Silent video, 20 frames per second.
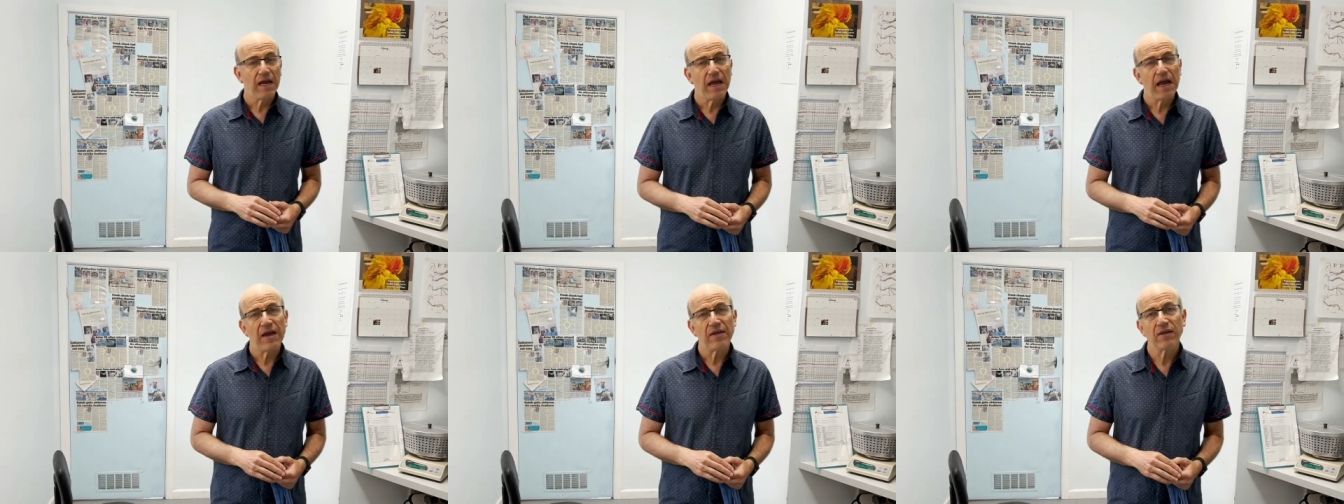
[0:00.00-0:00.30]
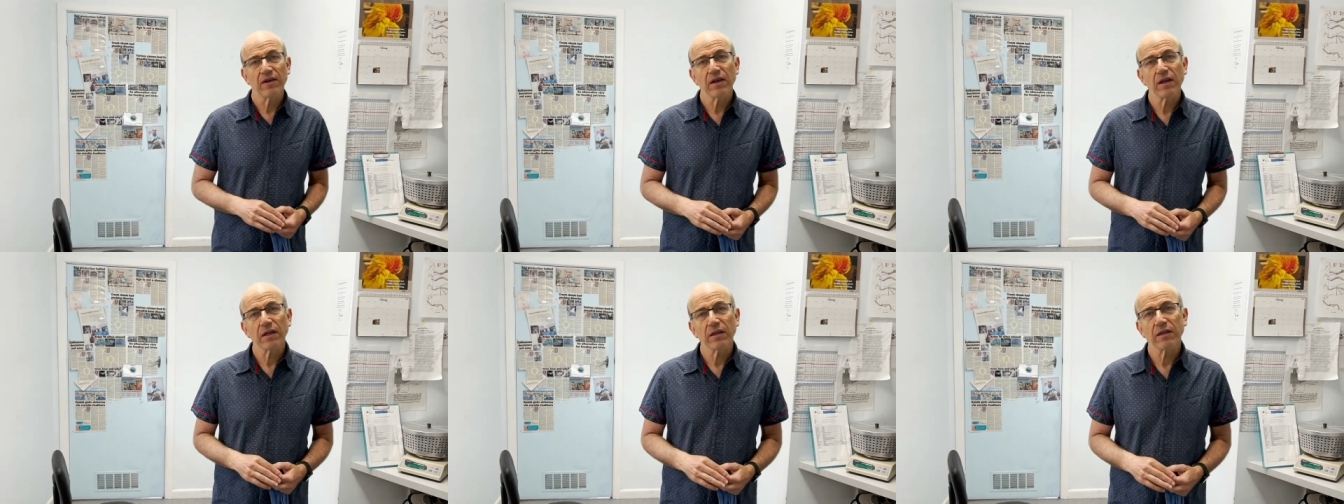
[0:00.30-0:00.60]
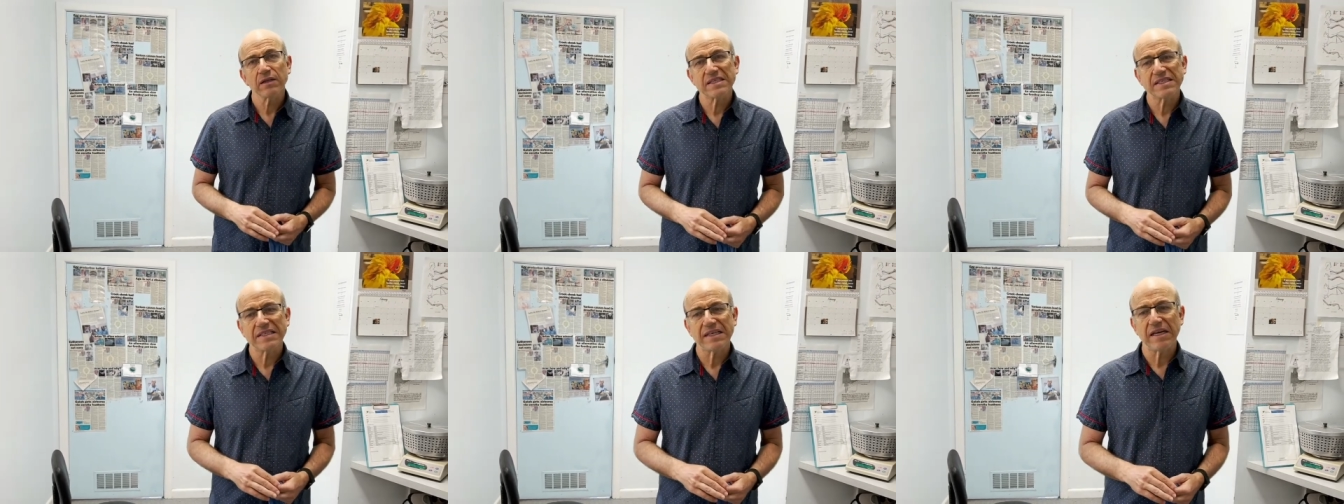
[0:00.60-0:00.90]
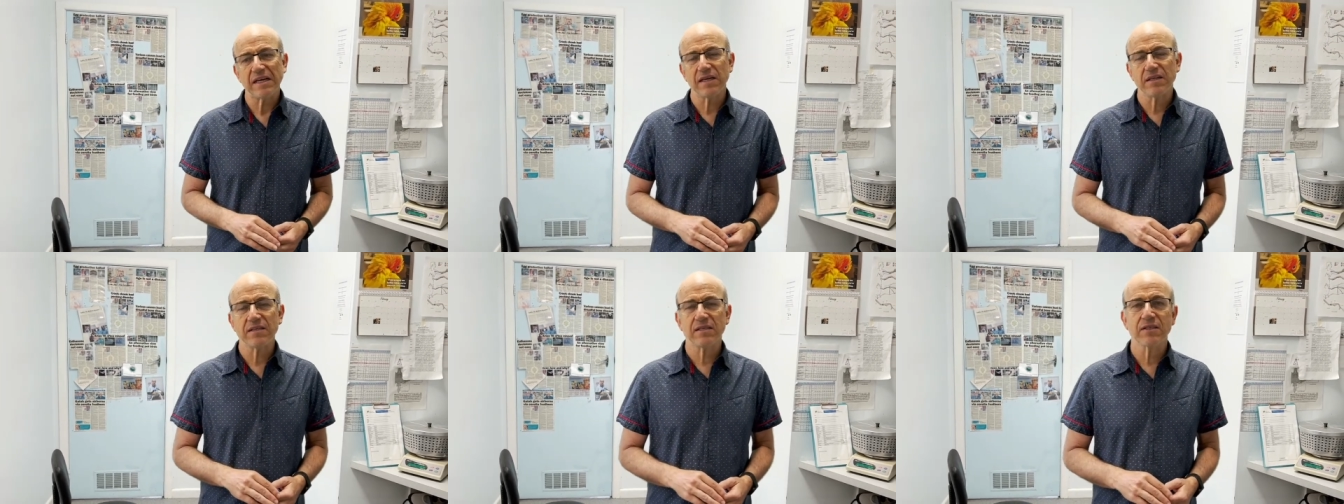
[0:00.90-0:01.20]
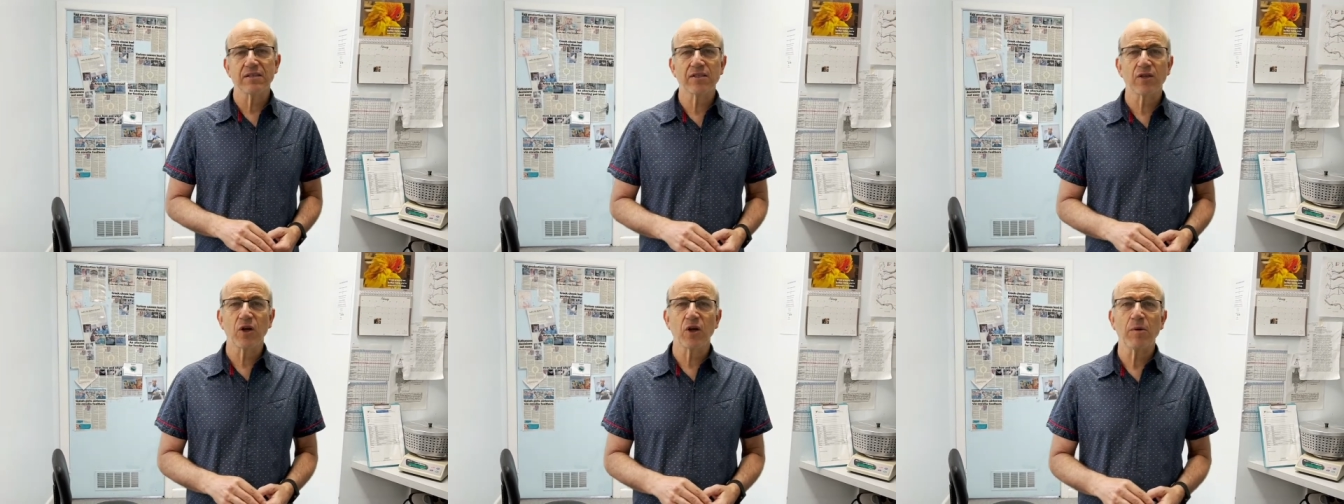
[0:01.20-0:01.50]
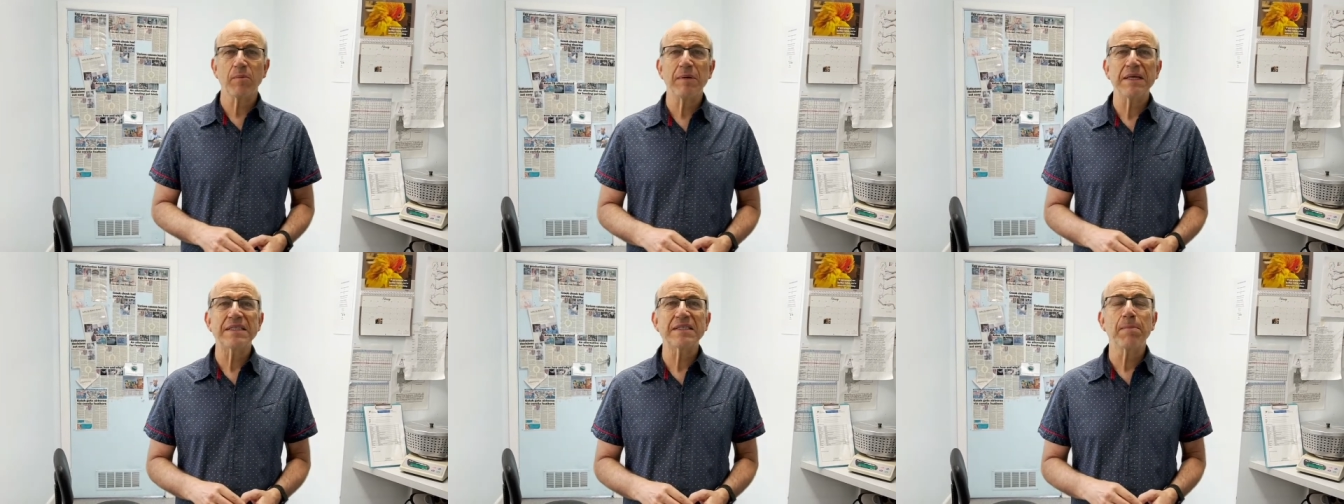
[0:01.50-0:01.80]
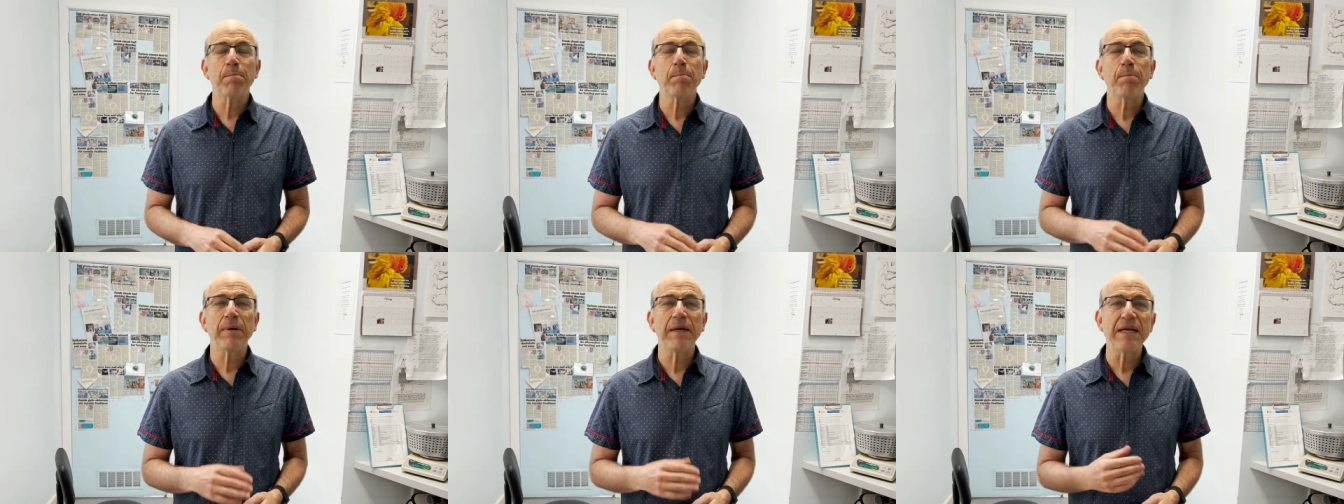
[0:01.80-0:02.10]
And the little skeleton's going to be
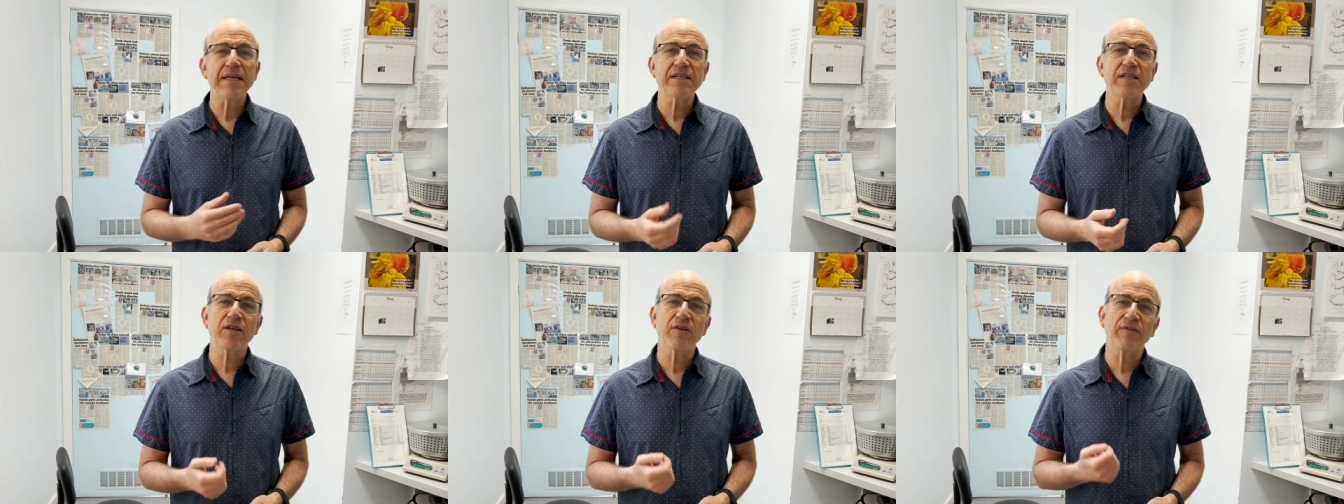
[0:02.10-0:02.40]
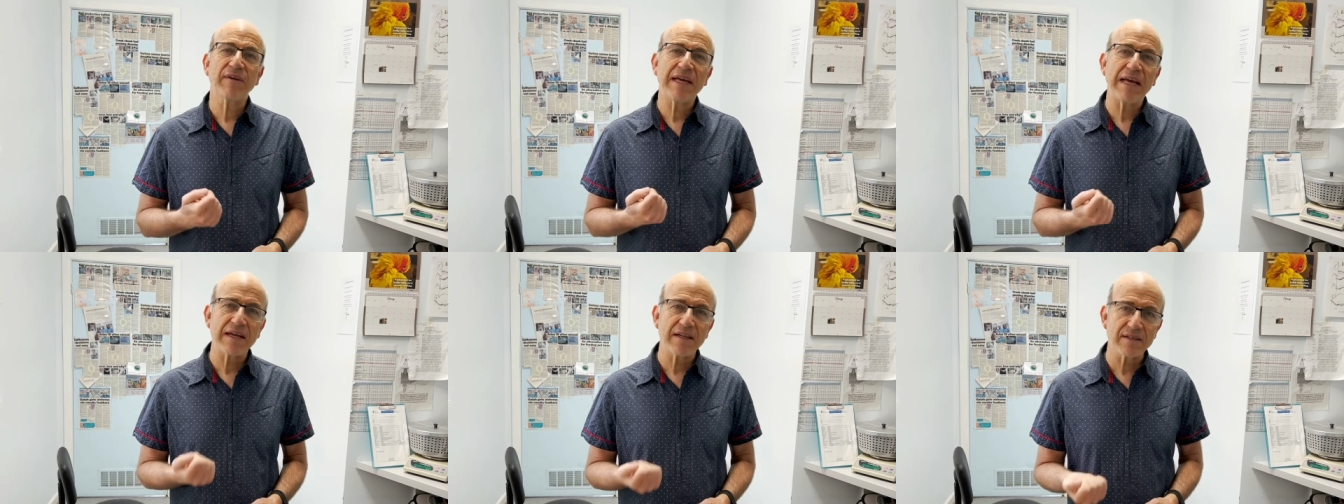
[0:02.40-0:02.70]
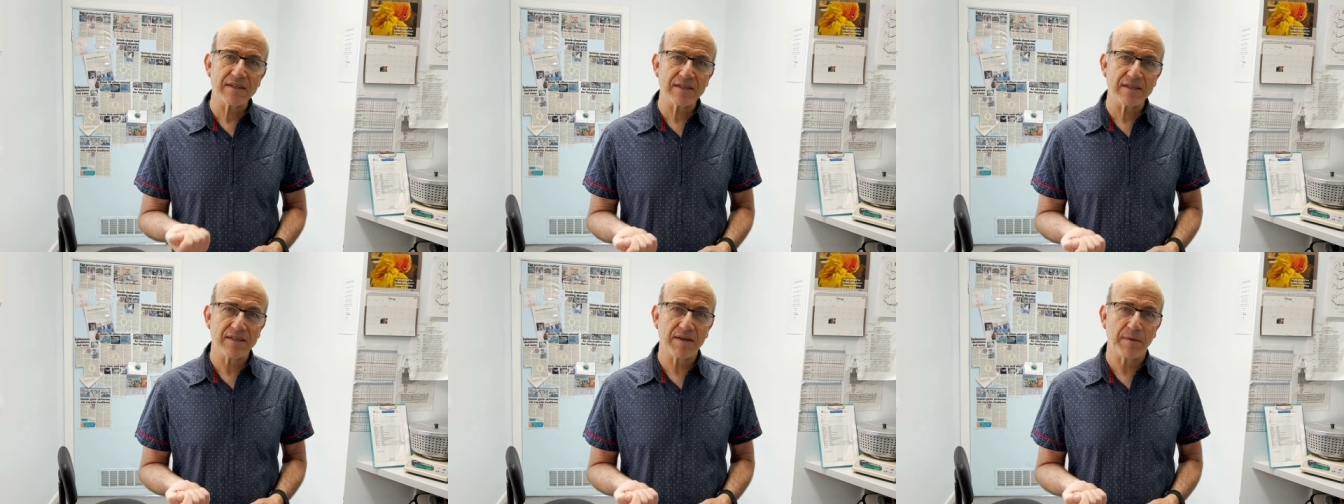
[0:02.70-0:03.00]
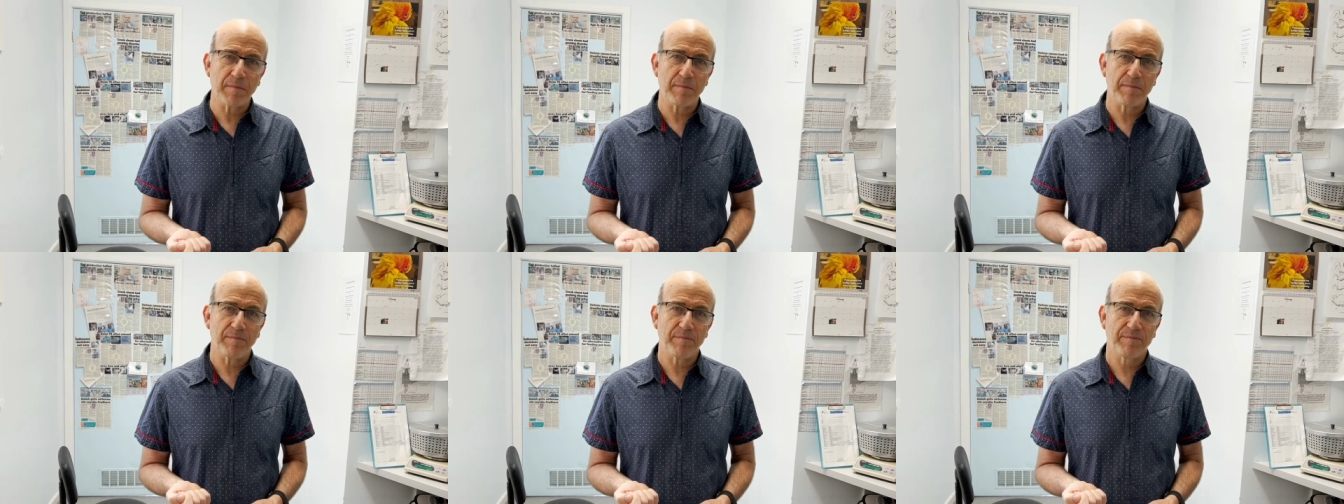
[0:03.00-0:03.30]
depleted of calcium.